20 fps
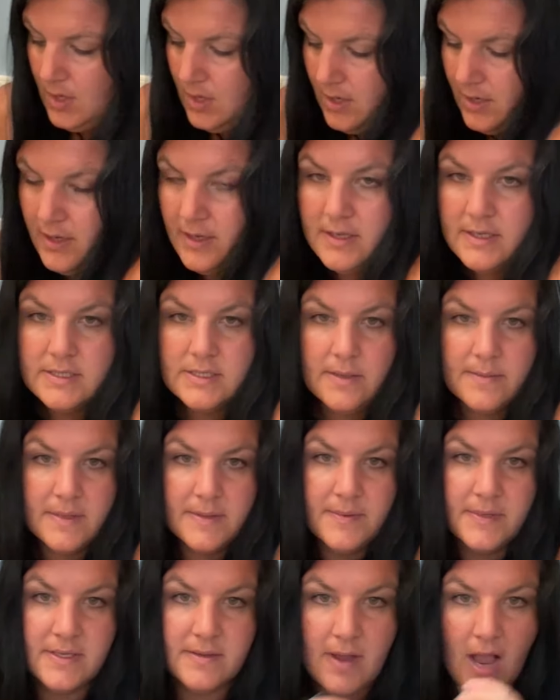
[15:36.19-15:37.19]
So I'm
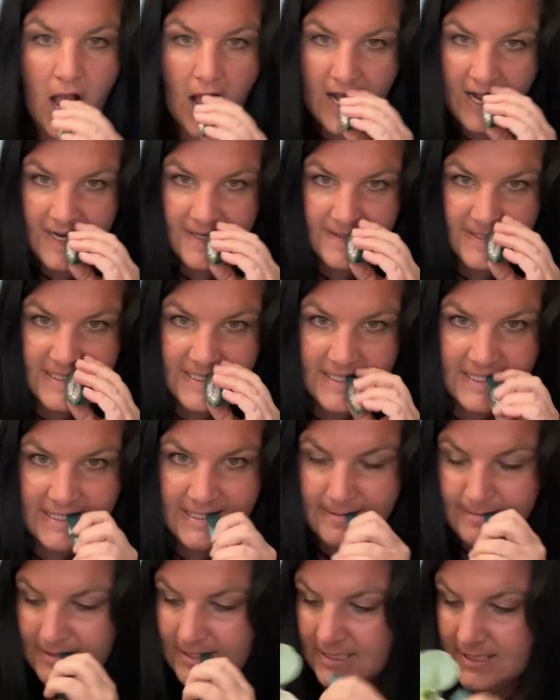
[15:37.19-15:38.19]
gonna put Acrylic
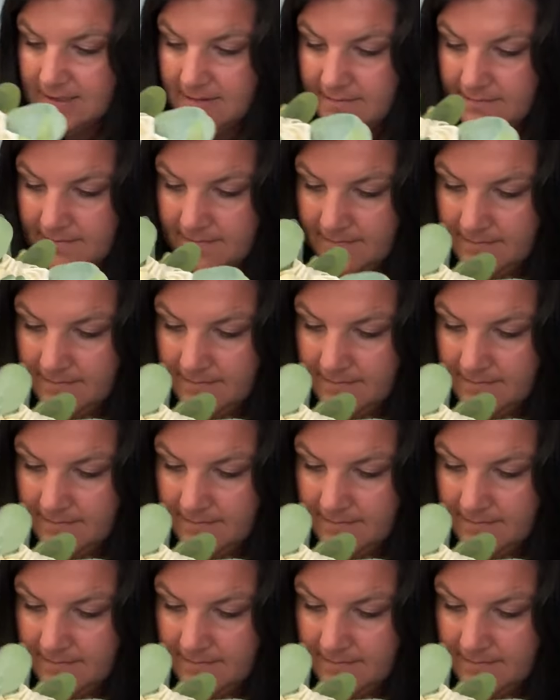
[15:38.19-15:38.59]
tape on it.